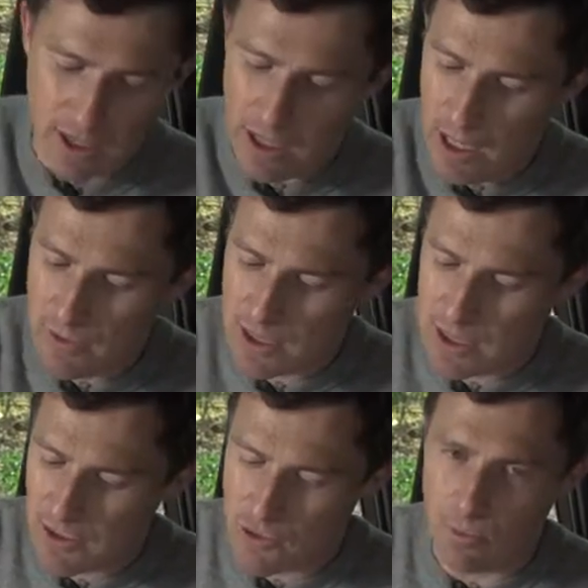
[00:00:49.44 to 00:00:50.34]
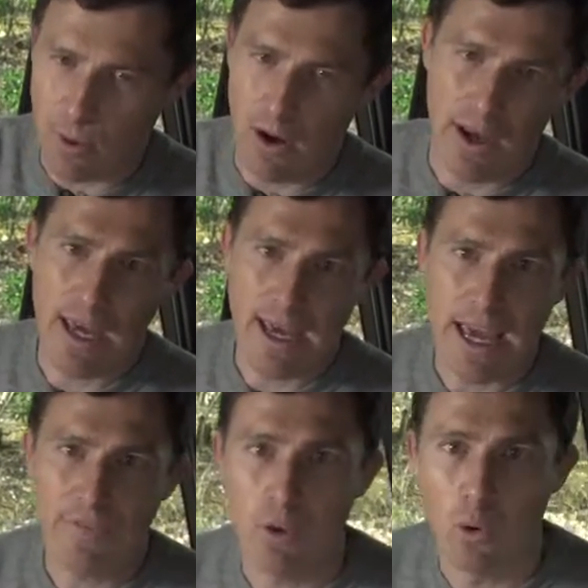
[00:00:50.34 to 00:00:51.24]
you can lower this central part here
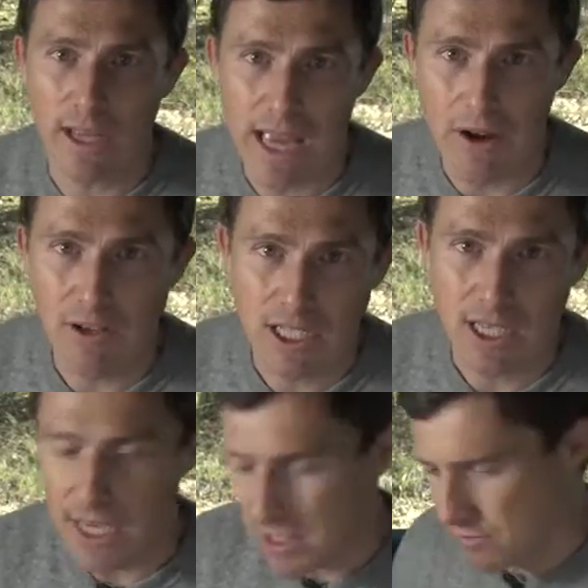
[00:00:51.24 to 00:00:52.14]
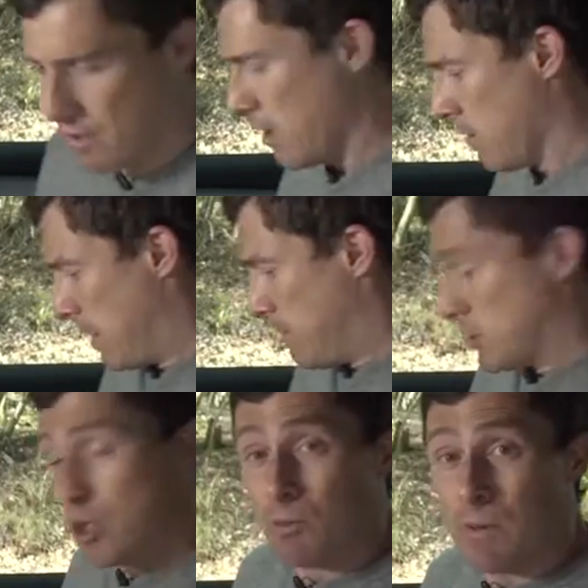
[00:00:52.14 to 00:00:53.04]
if you want to carry skis and maybe
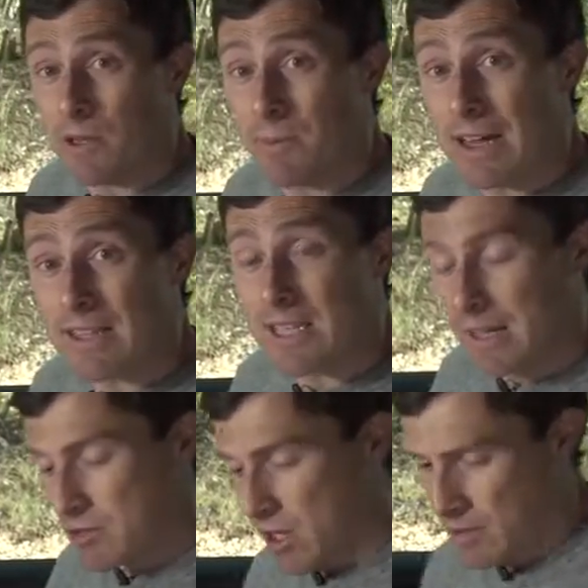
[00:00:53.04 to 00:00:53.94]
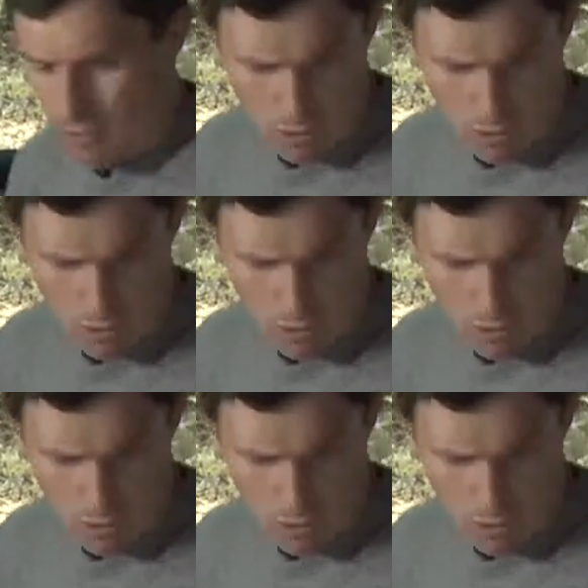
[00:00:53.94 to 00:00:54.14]
two people in the back at the same time,